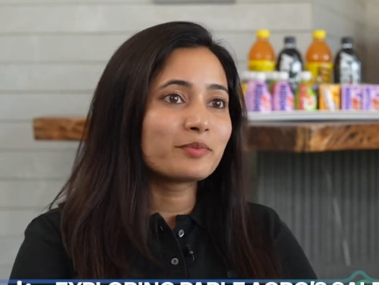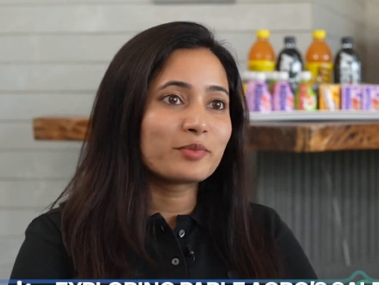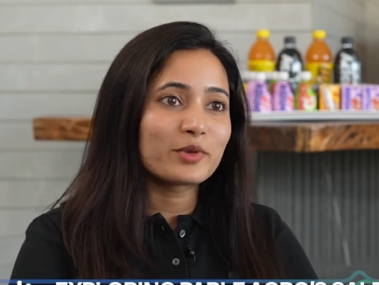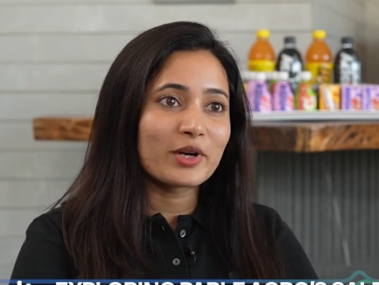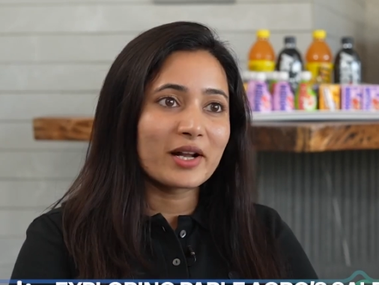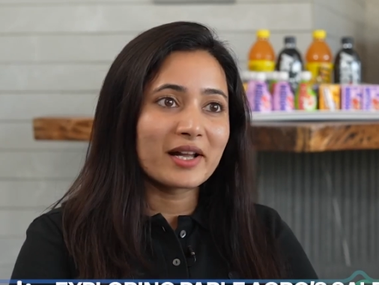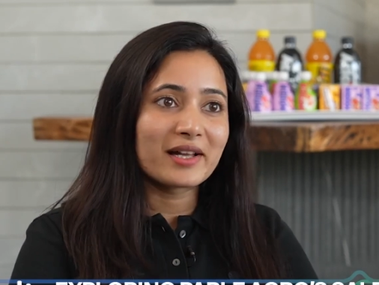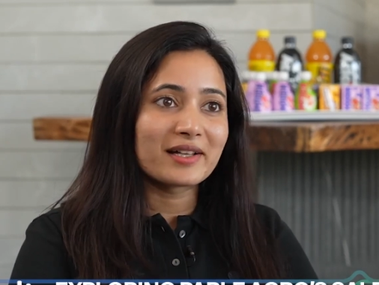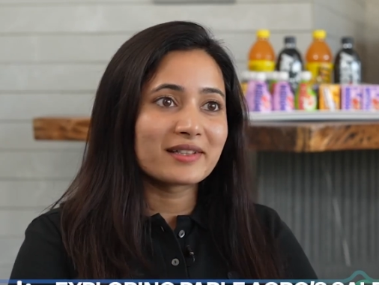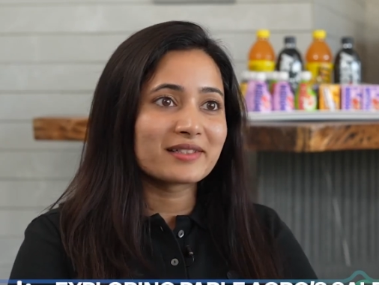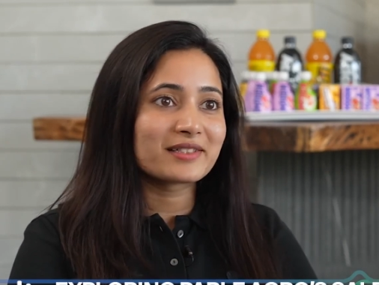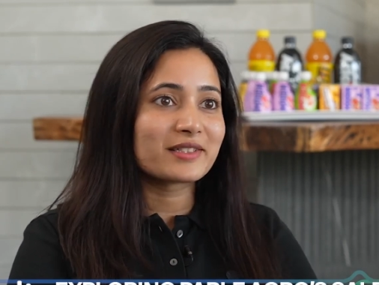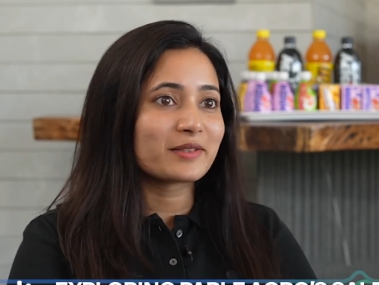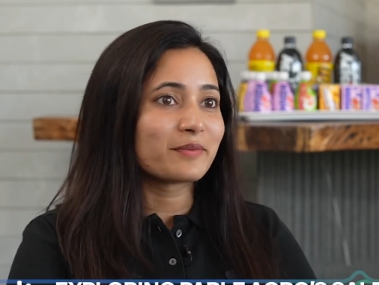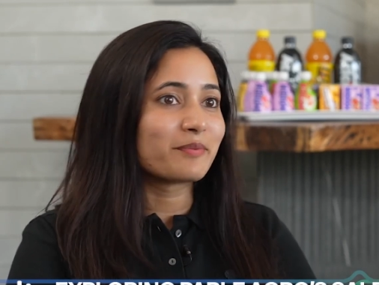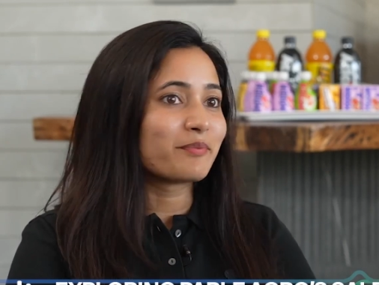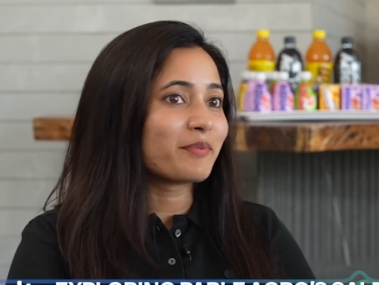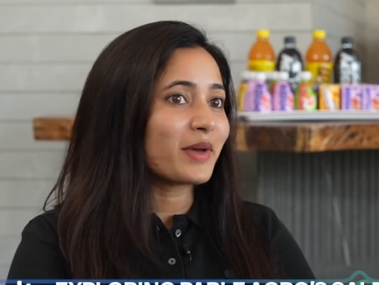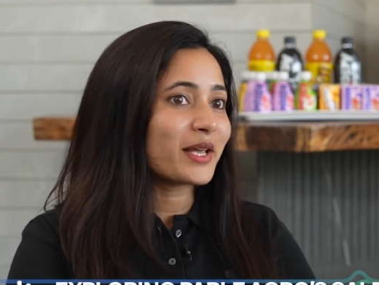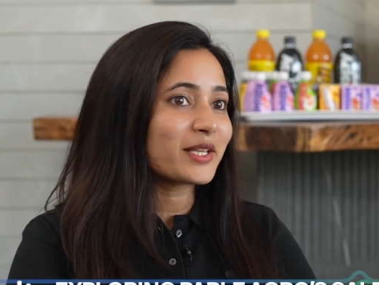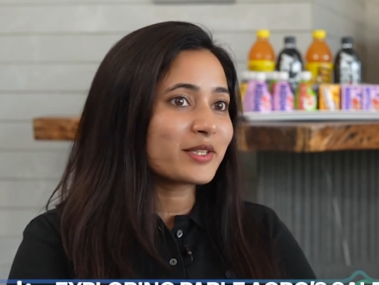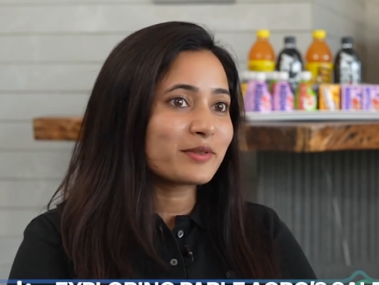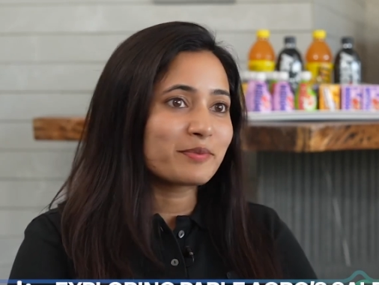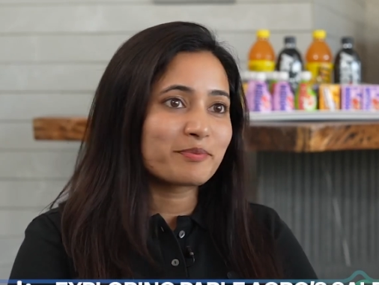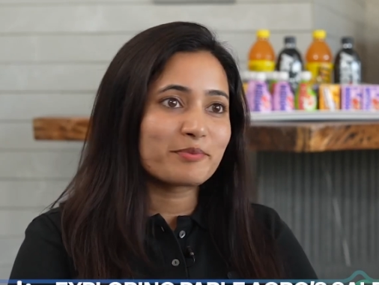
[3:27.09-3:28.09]
brands, the
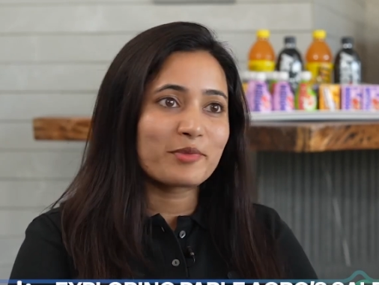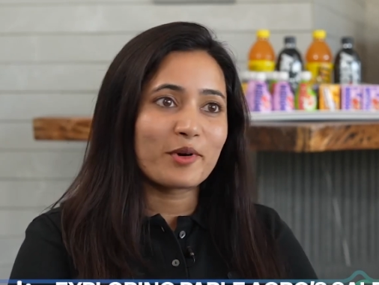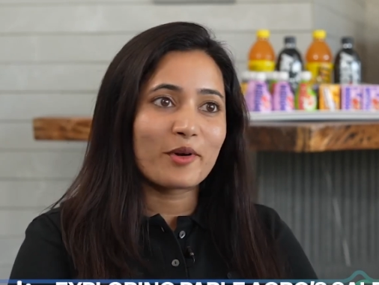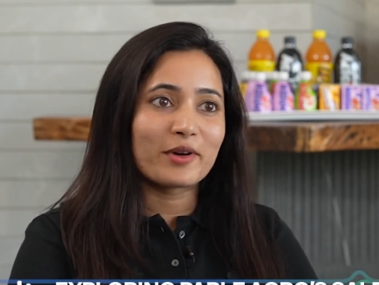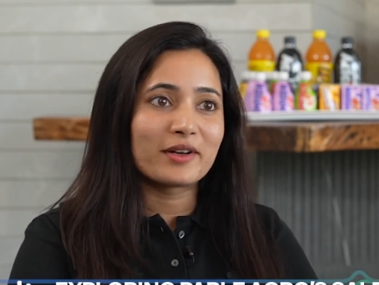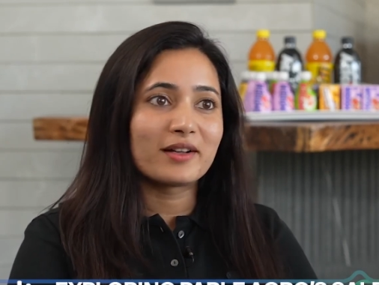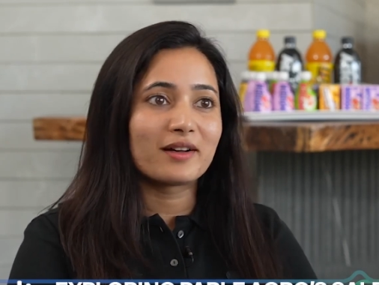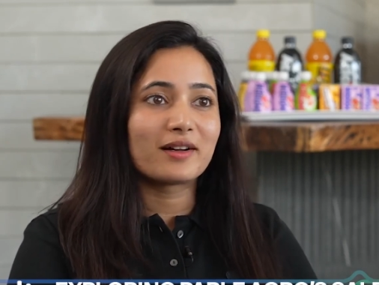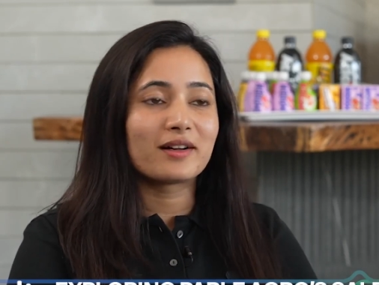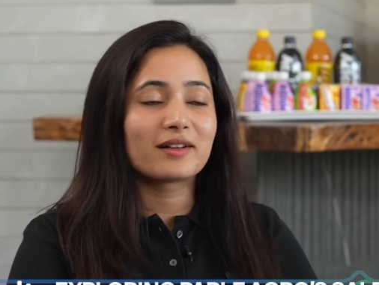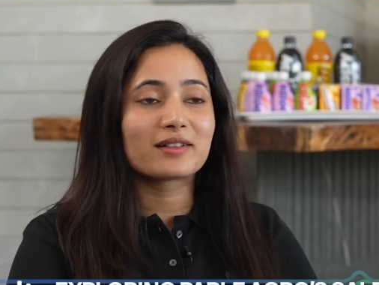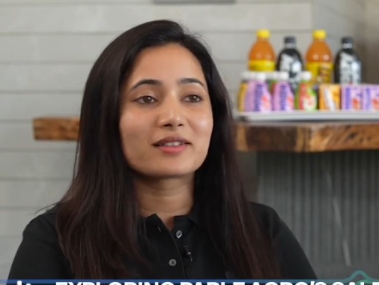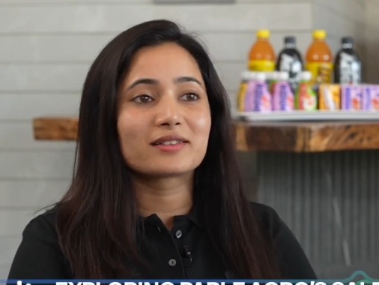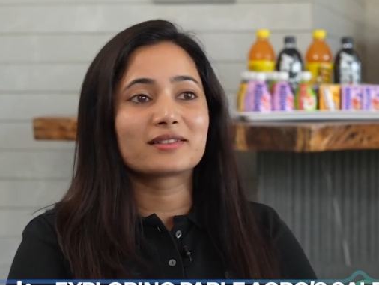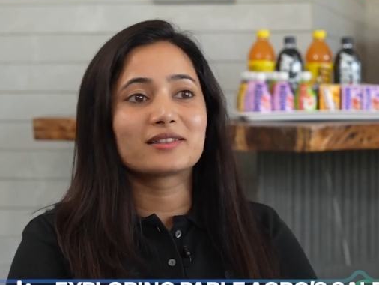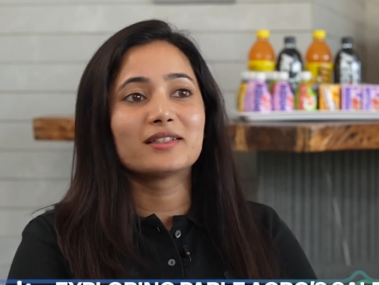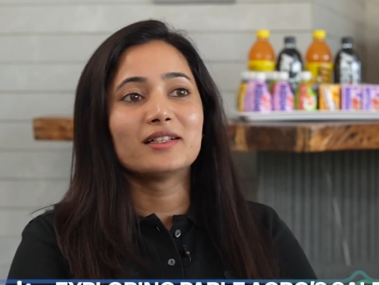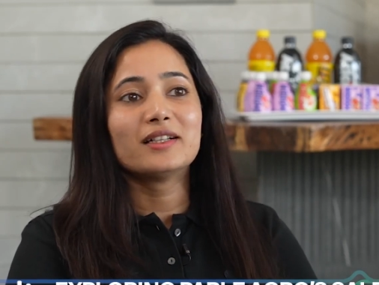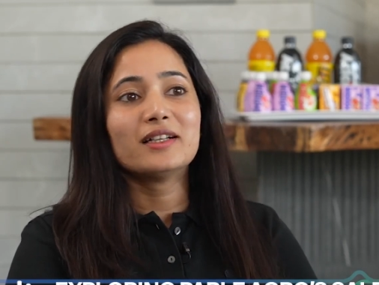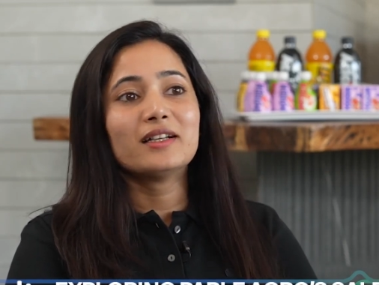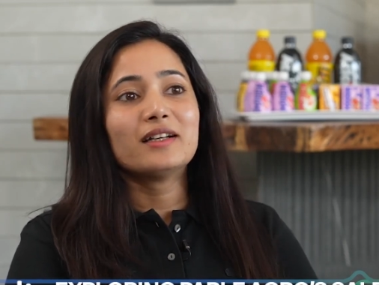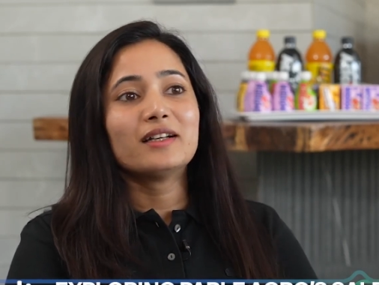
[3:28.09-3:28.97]
best products,